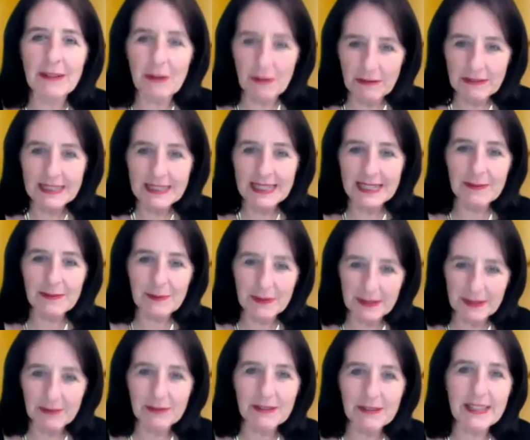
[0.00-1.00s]
content
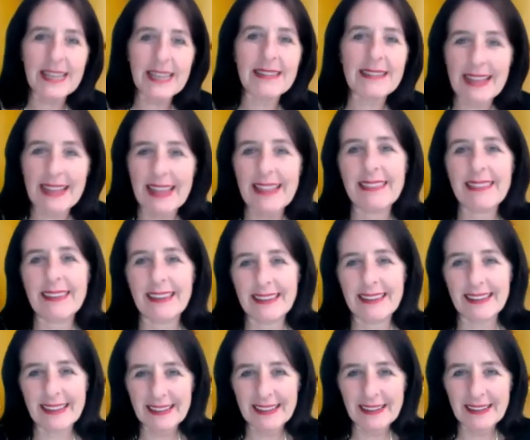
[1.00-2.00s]
but also aesthetic.